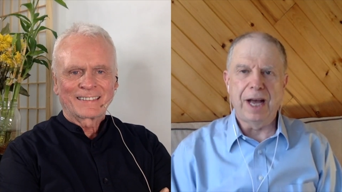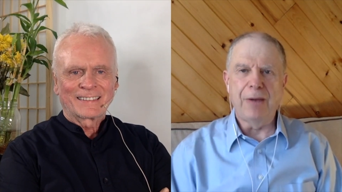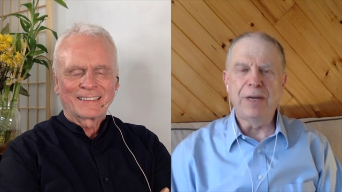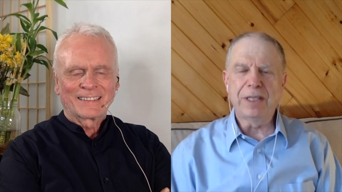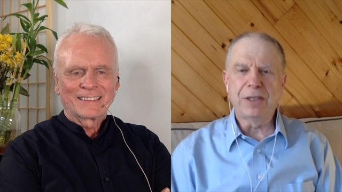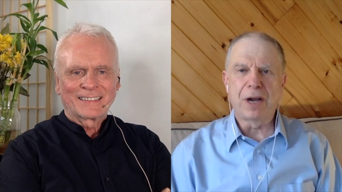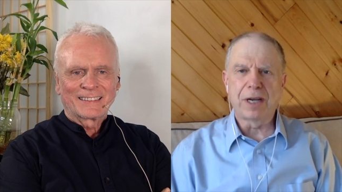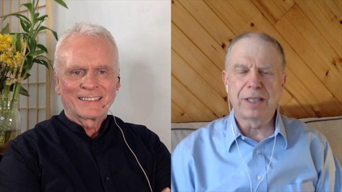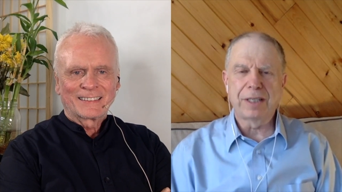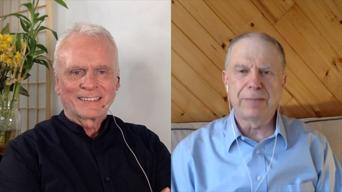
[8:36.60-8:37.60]
Speaker 1: I want to
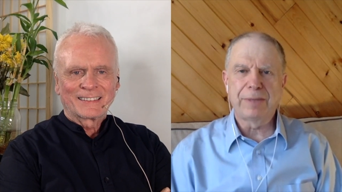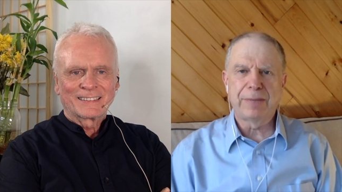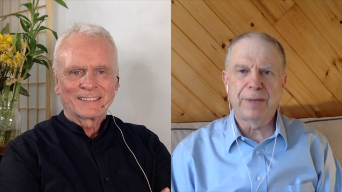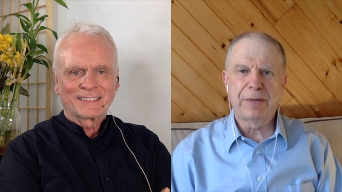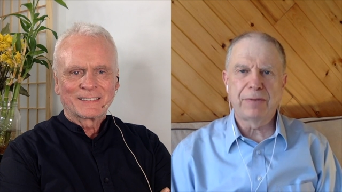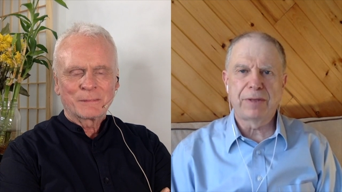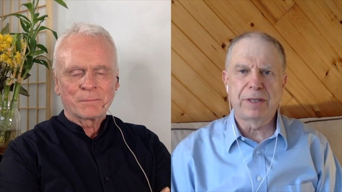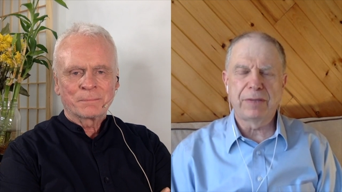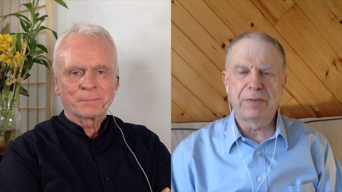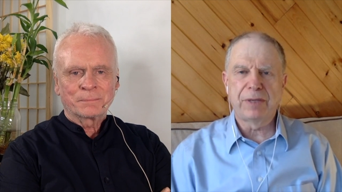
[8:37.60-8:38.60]
talk a little bit about
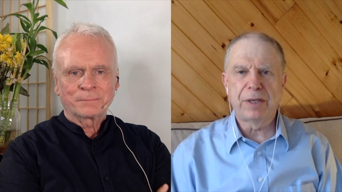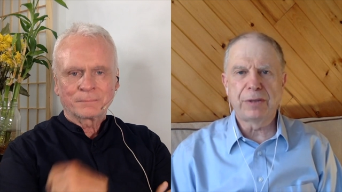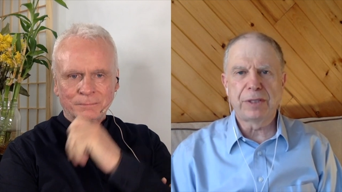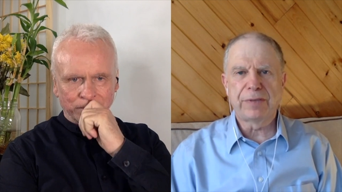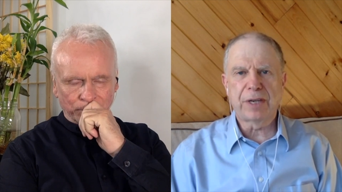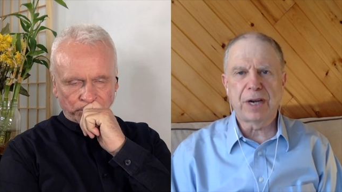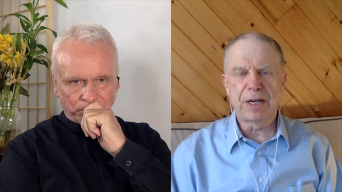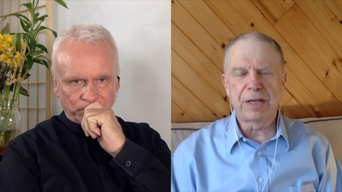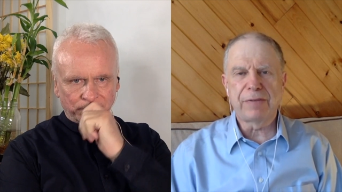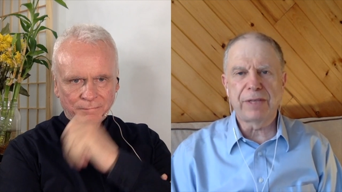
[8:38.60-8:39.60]
the, the notion of the
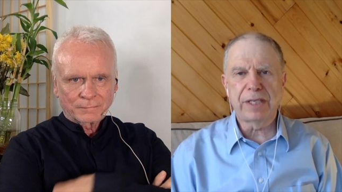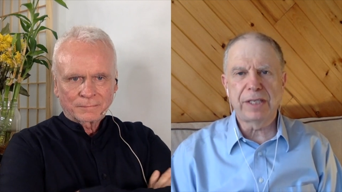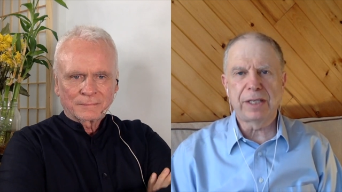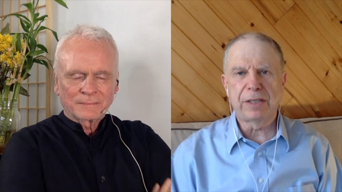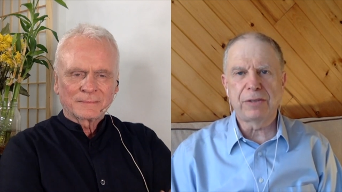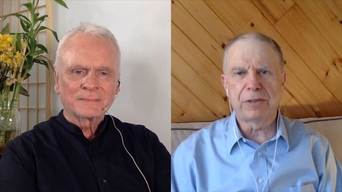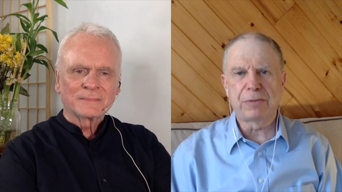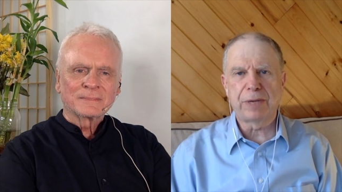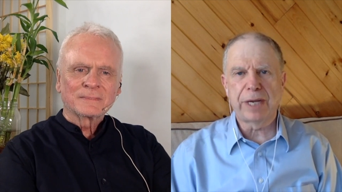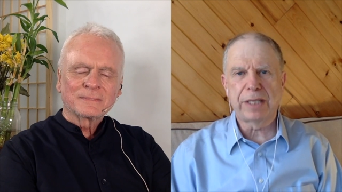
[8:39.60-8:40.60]
Garden of Eden that you
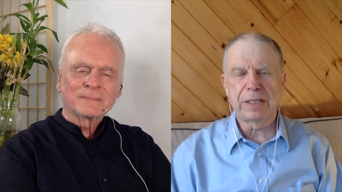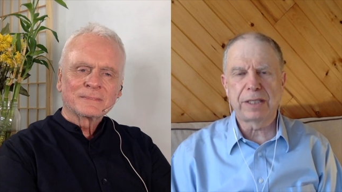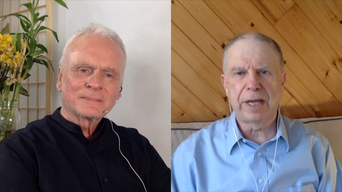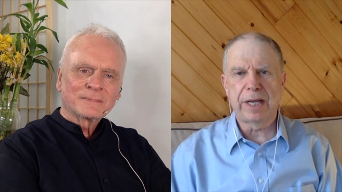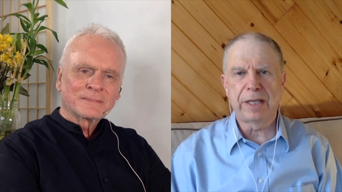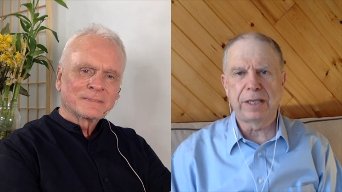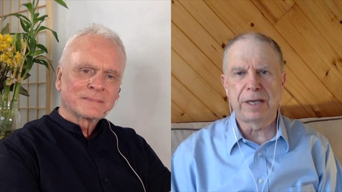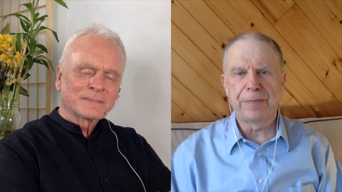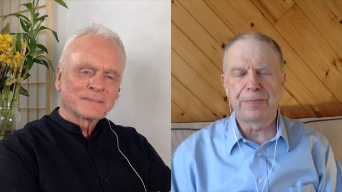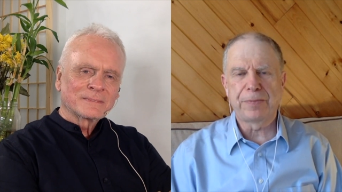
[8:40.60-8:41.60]
just raised and
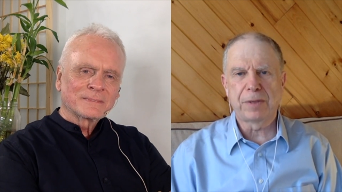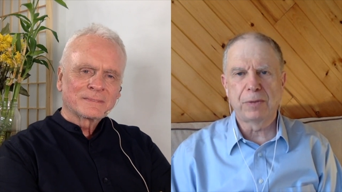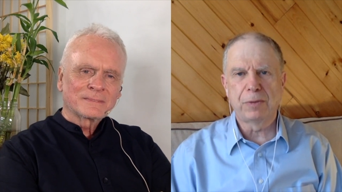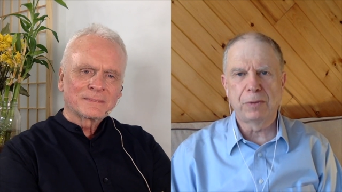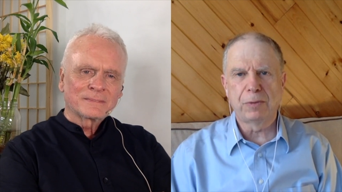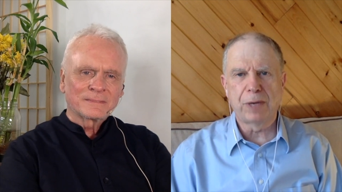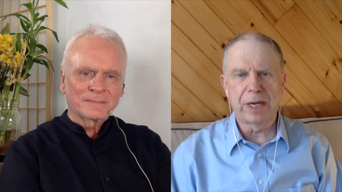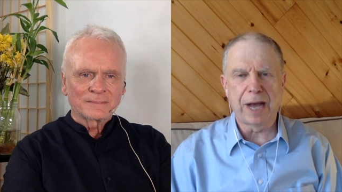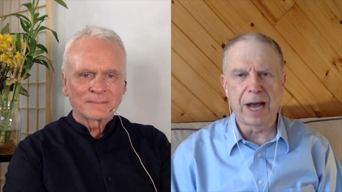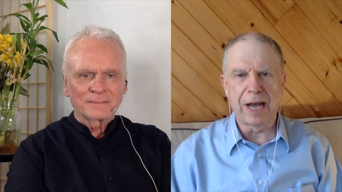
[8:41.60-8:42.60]
um,
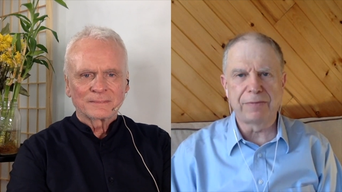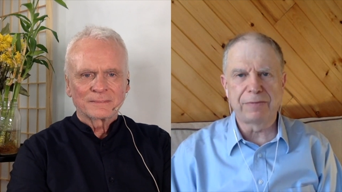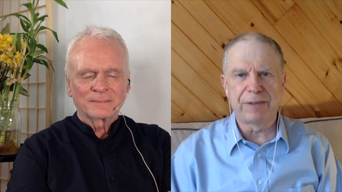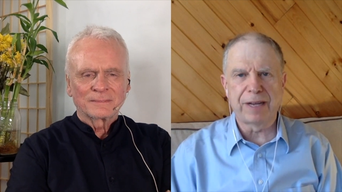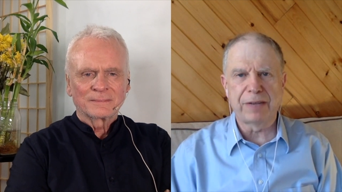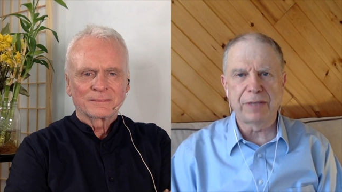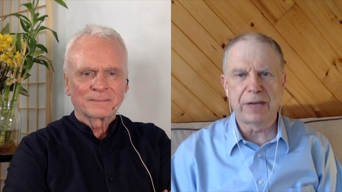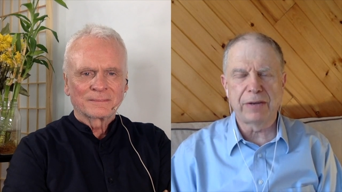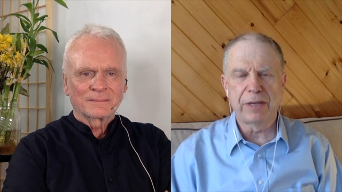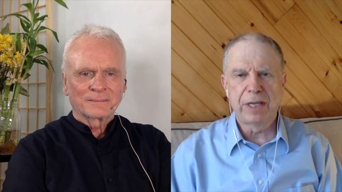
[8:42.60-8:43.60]
what I've found
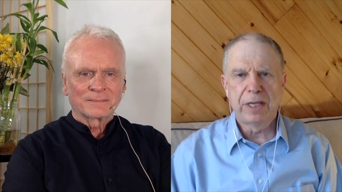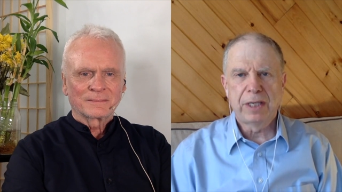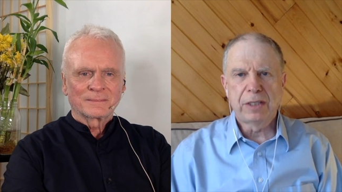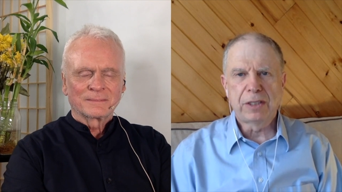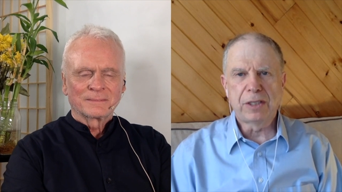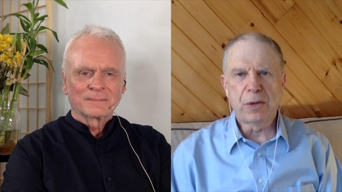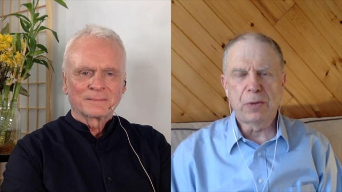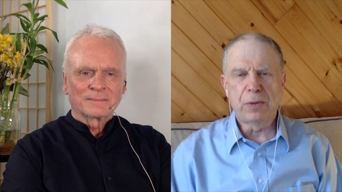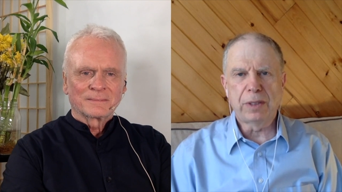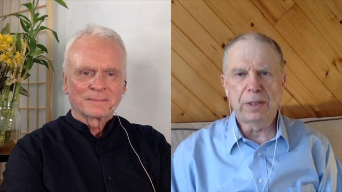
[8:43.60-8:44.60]
out.
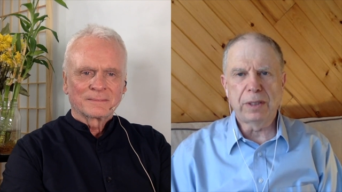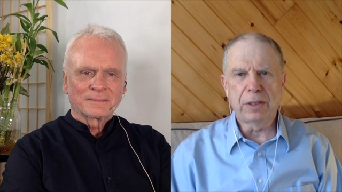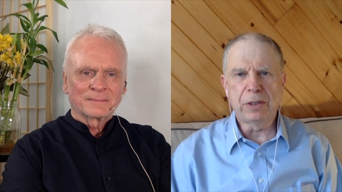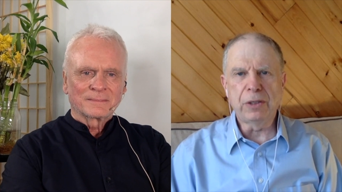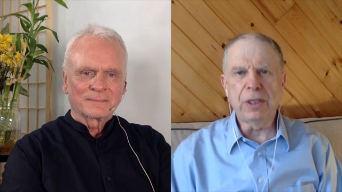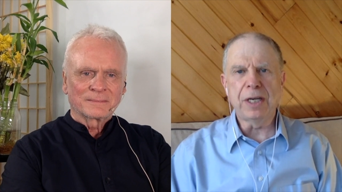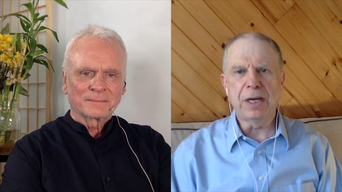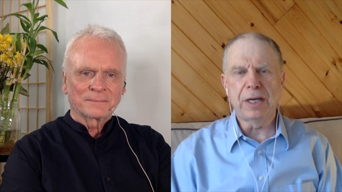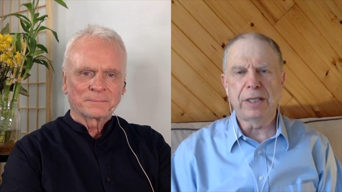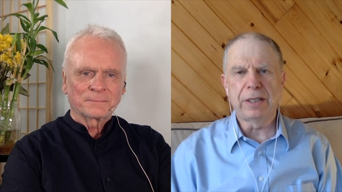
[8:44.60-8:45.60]
So early
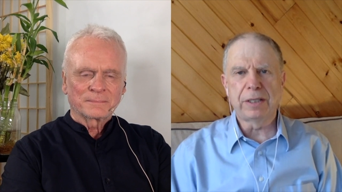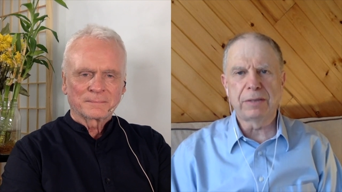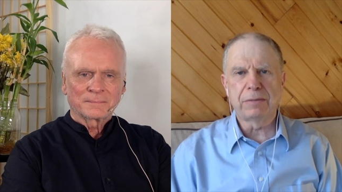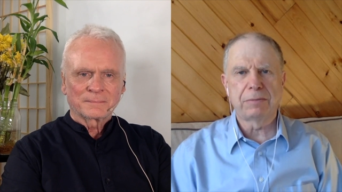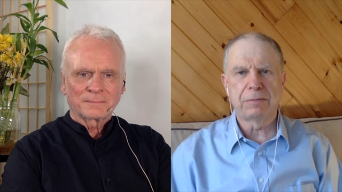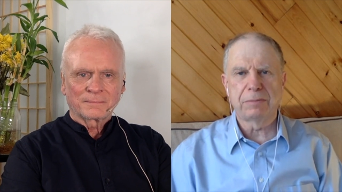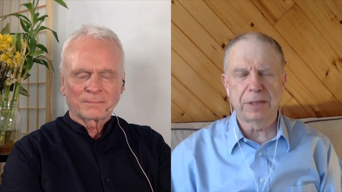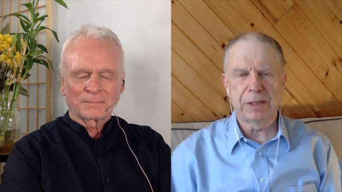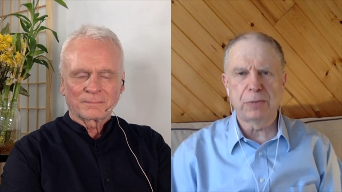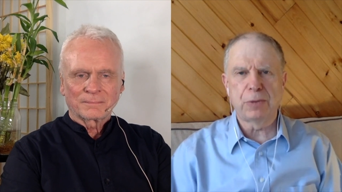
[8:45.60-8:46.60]
on in the
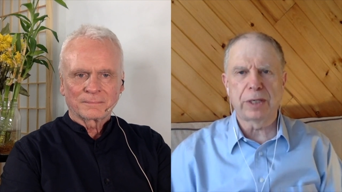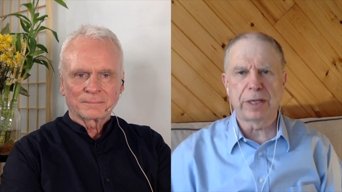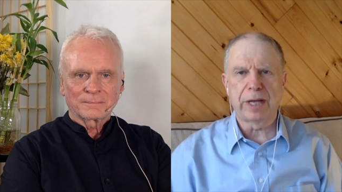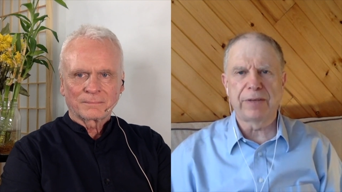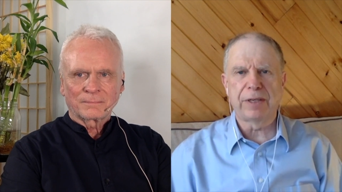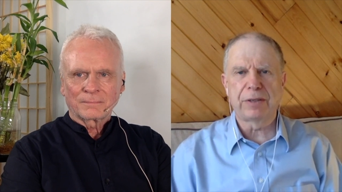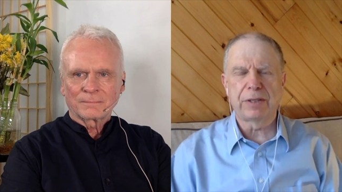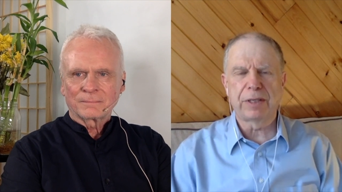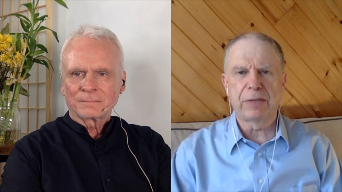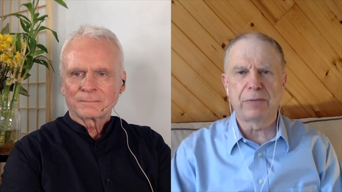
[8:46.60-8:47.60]
in the work on heaven and
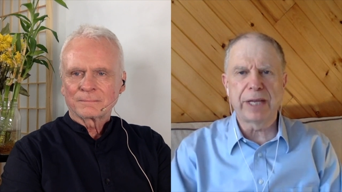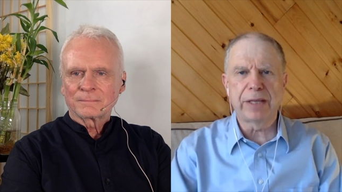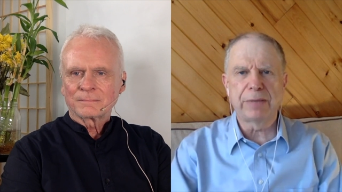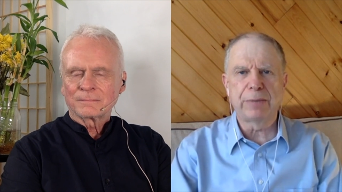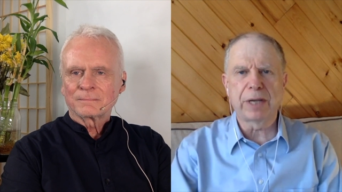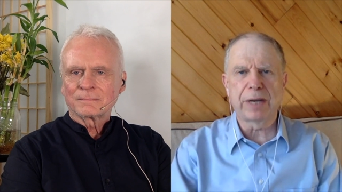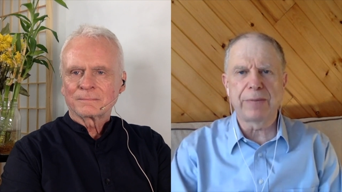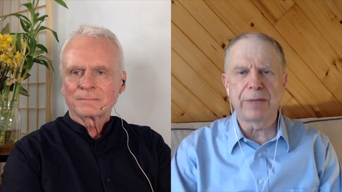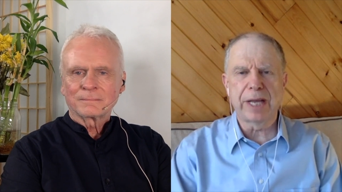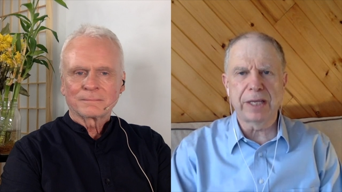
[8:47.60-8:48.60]
earth and in writing the book, I
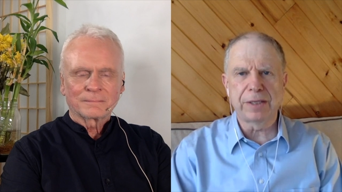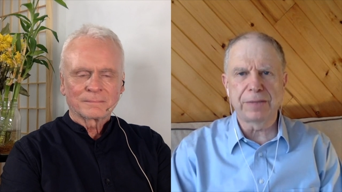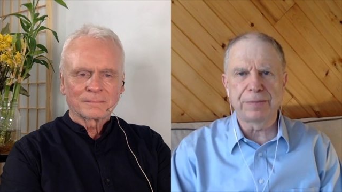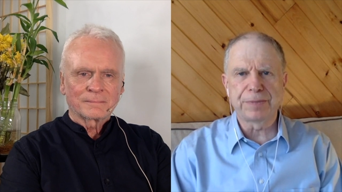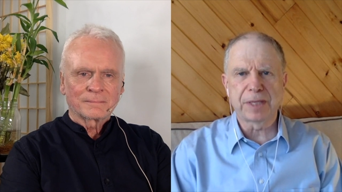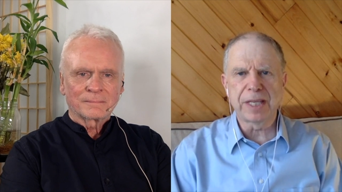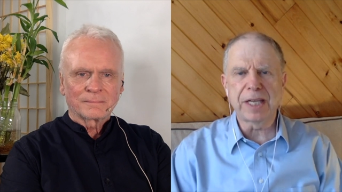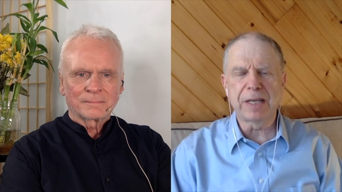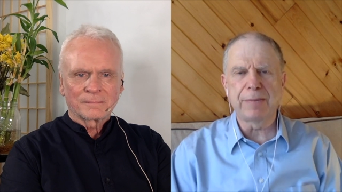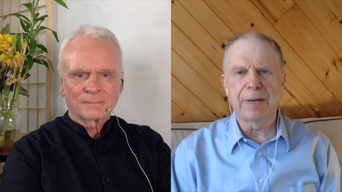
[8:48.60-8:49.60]
began to
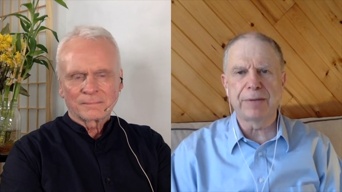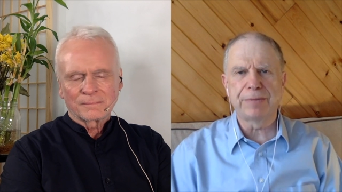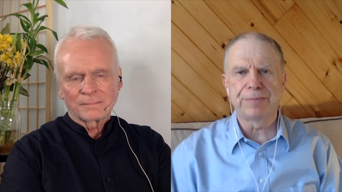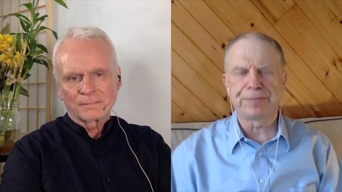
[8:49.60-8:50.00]
think about